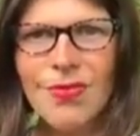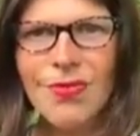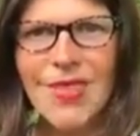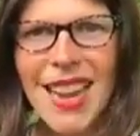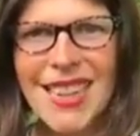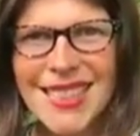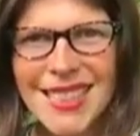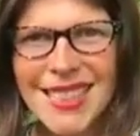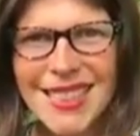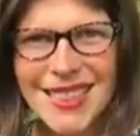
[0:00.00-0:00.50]

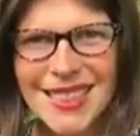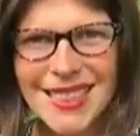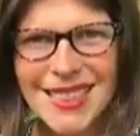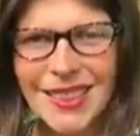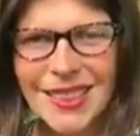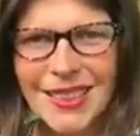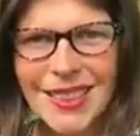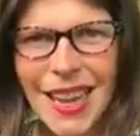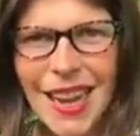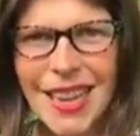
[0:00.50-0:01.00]
I see this
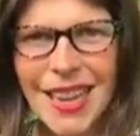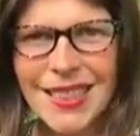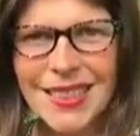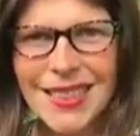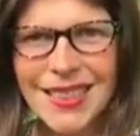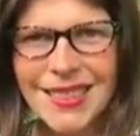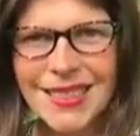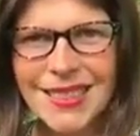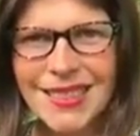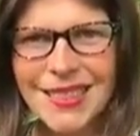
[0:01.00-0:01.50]
a
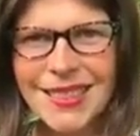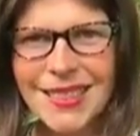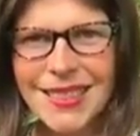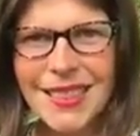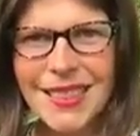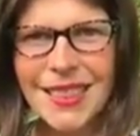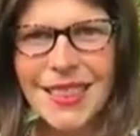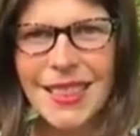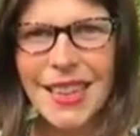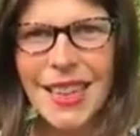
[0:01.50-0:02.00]
lot.
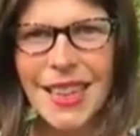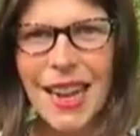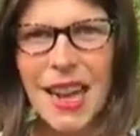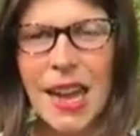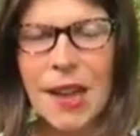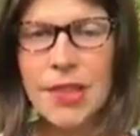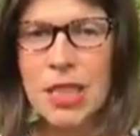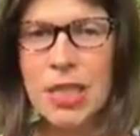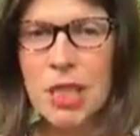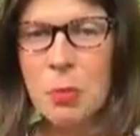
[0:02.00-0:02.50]

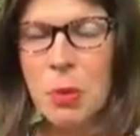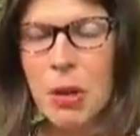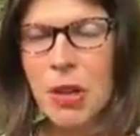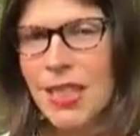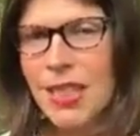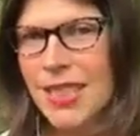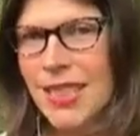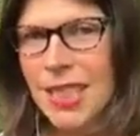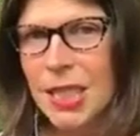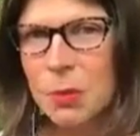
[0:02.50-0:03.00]
I've
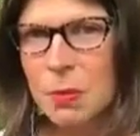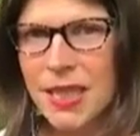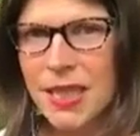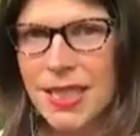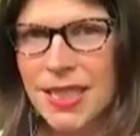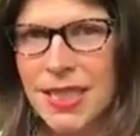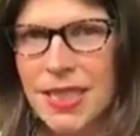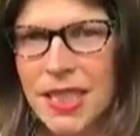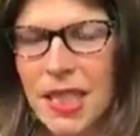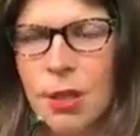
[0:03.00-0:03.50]
experienced this
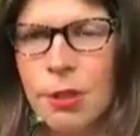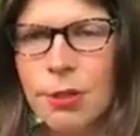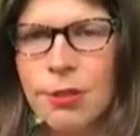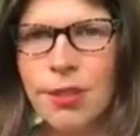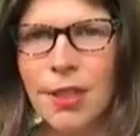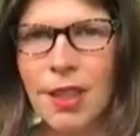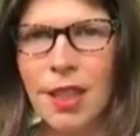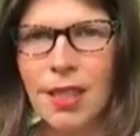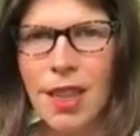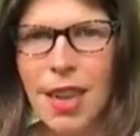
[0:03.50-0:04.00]
myself
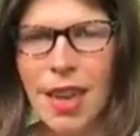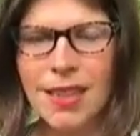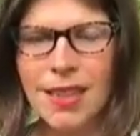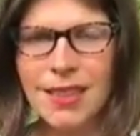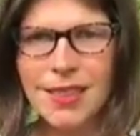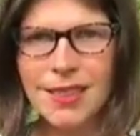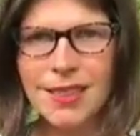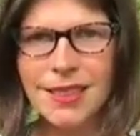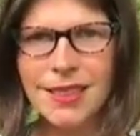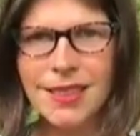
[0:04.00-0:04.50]
a
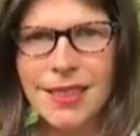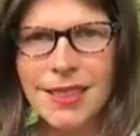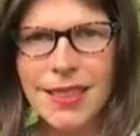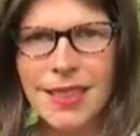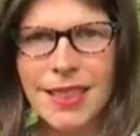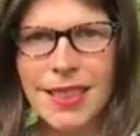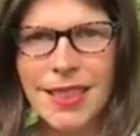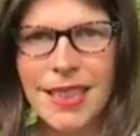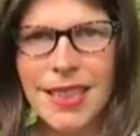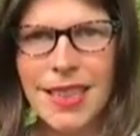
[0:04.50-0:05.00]
lot.
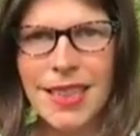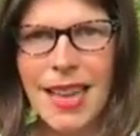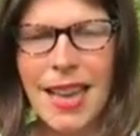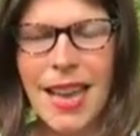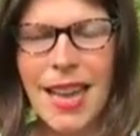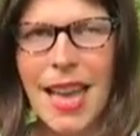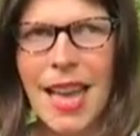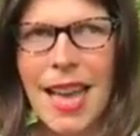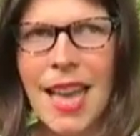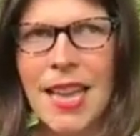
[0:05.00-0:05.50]

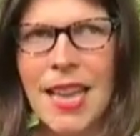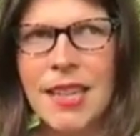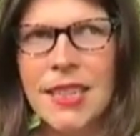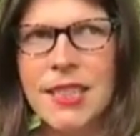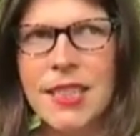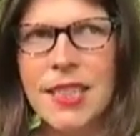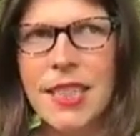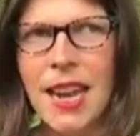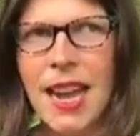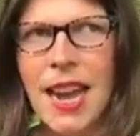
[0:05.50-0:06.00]

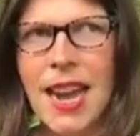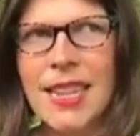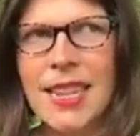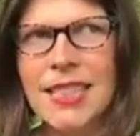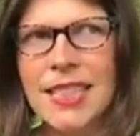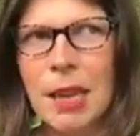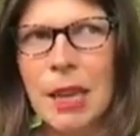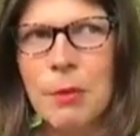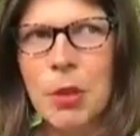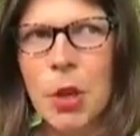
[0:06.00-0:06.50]
And as
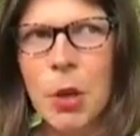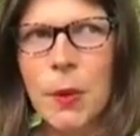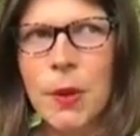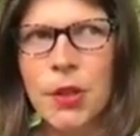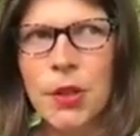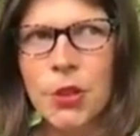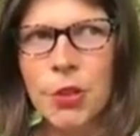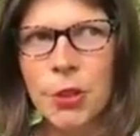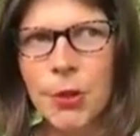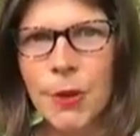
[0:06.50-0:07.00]
I'm
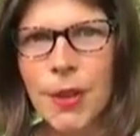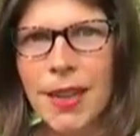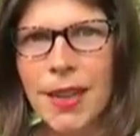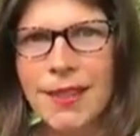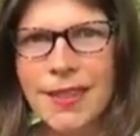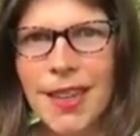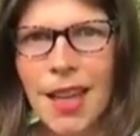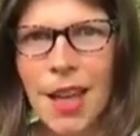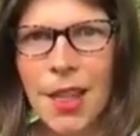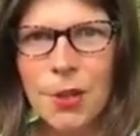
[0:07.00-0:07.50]
going through
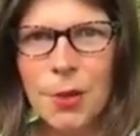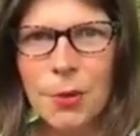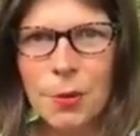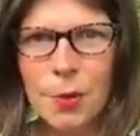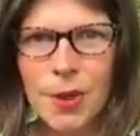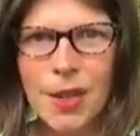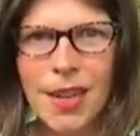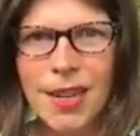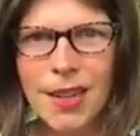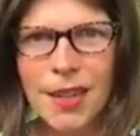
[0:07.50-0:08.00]
another
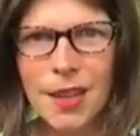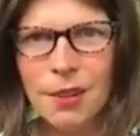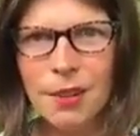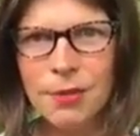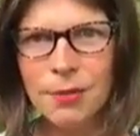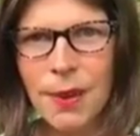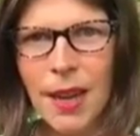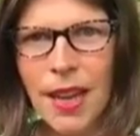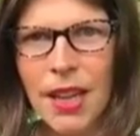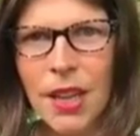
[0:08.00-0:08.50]
one of
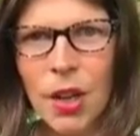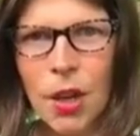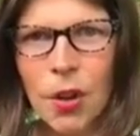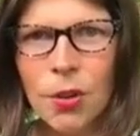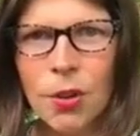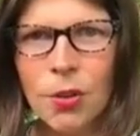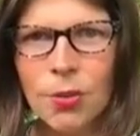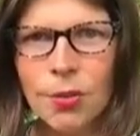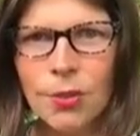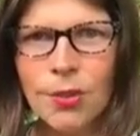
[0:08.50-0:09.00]
my
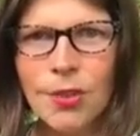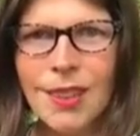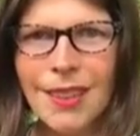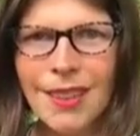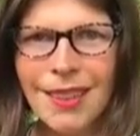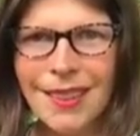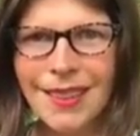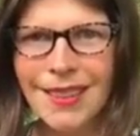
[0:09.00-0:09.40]
own